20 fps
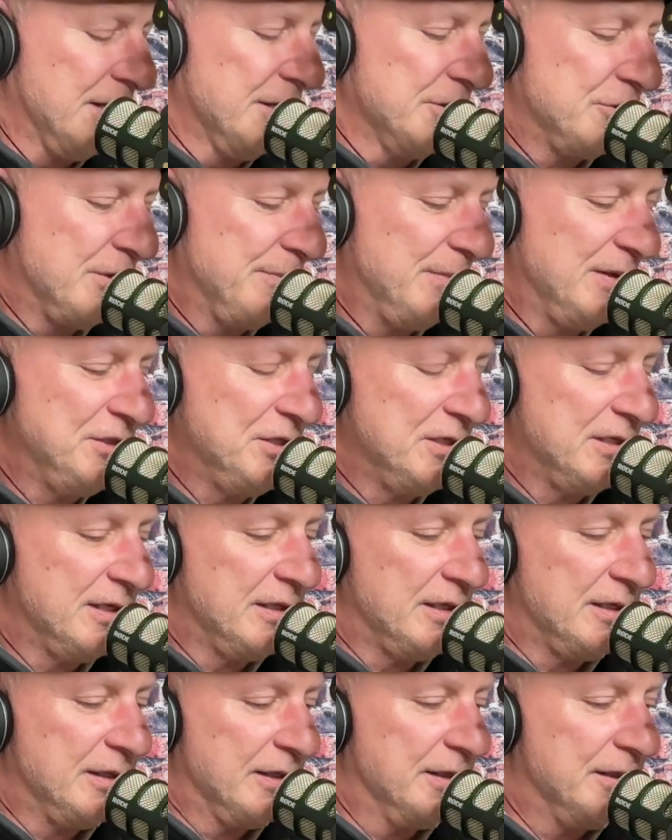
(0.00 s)
So I
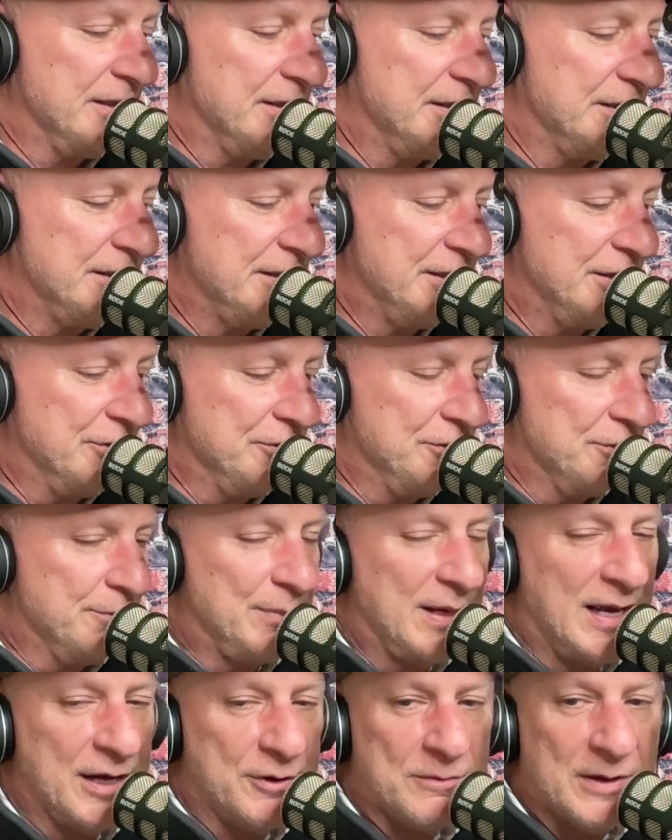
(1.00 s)
mentioned, your
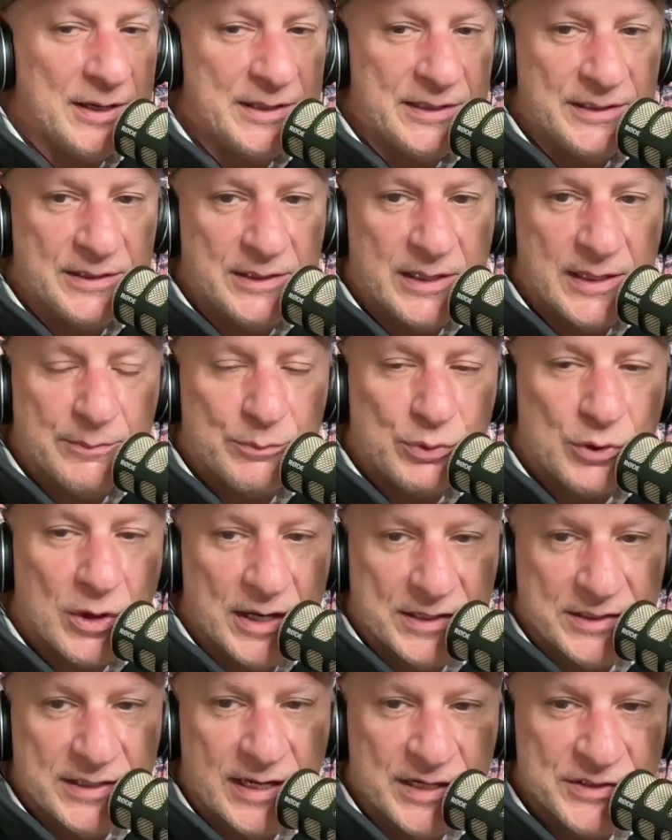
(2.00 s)
background in
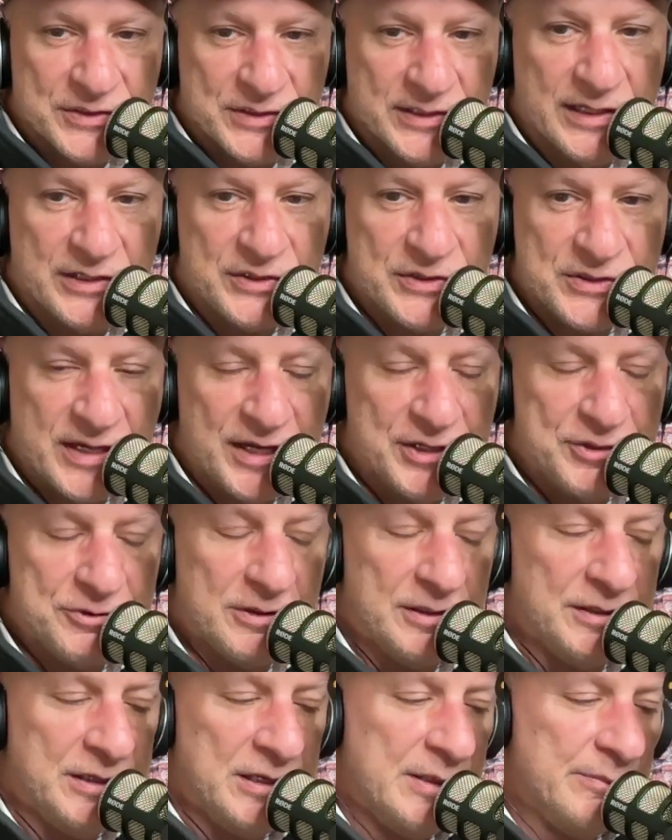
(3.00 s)
broadcasting,
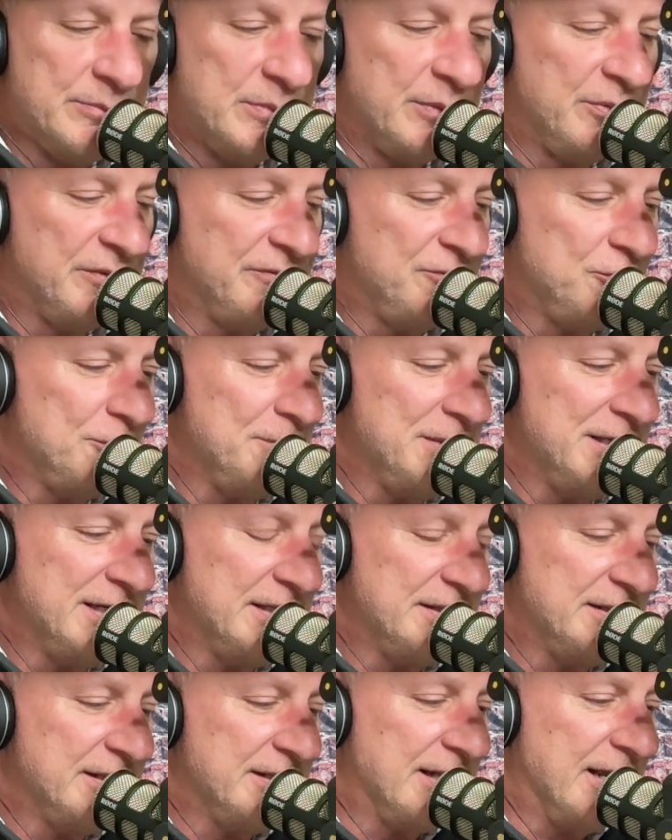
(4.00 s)
etc. But before we
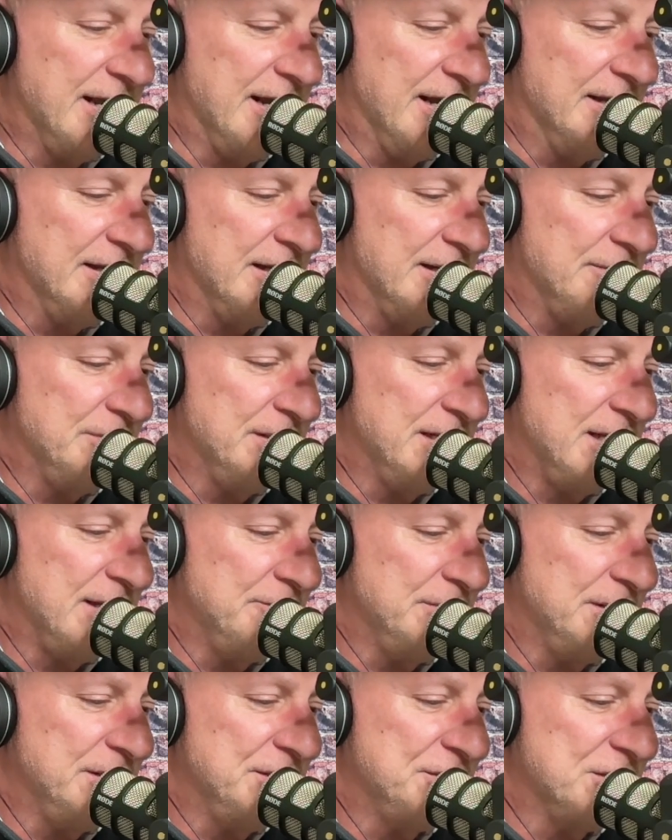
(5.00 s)
get to that, I
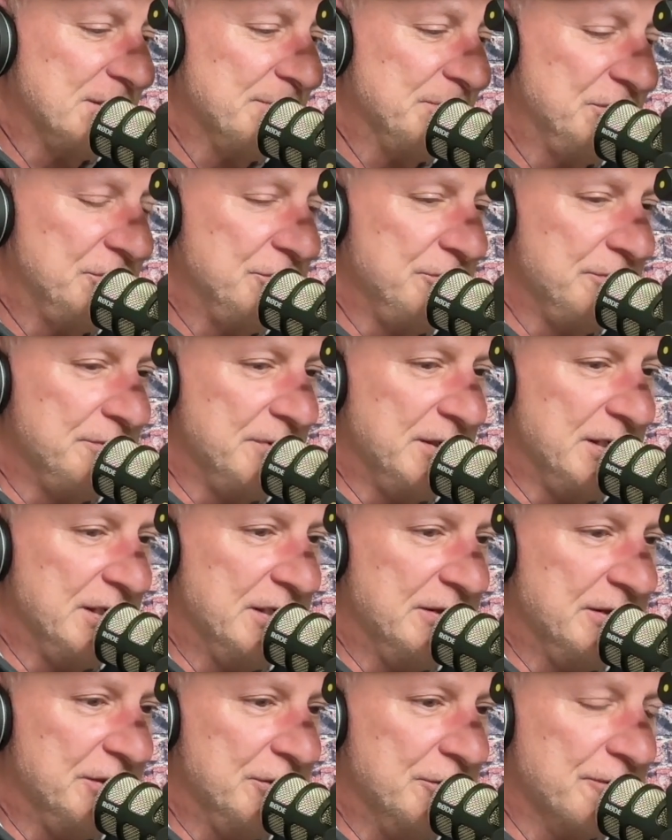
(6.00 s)
want to jump to
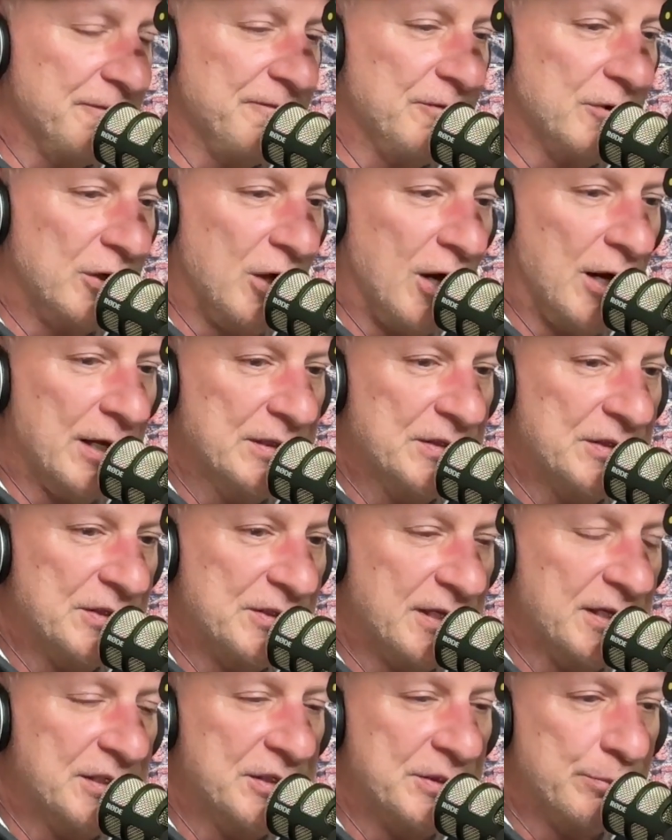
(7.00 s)
Your Forgotten
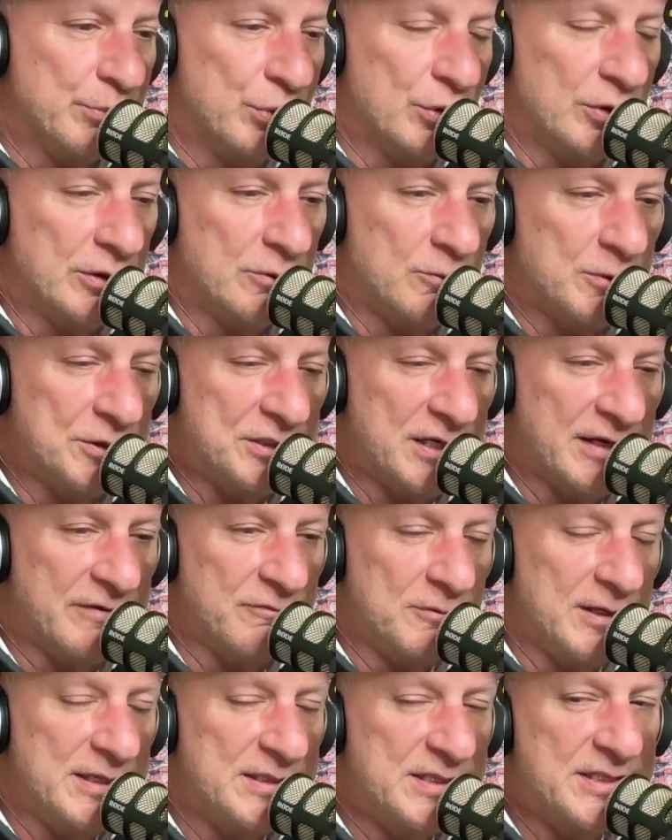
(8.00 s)
Sons book, which
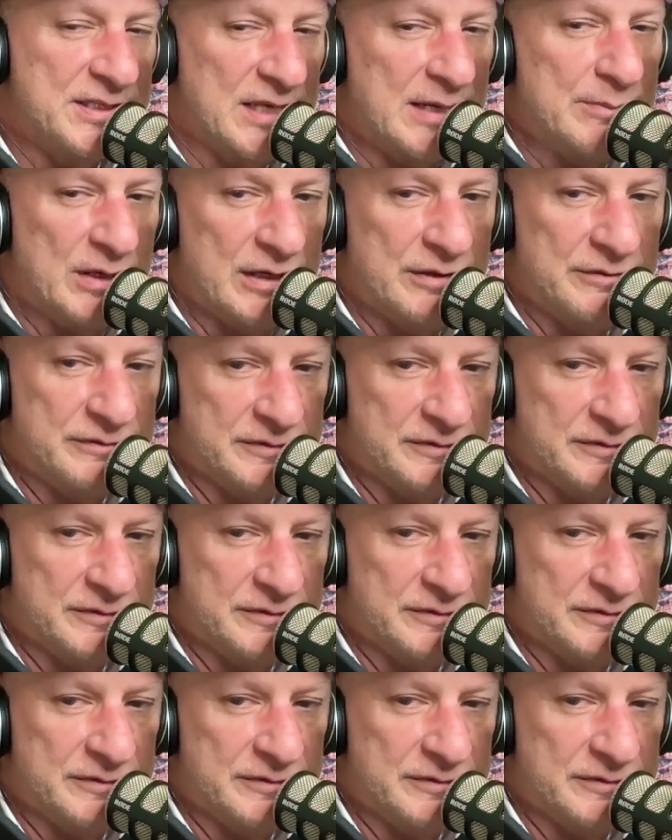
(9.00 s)
I've read some of.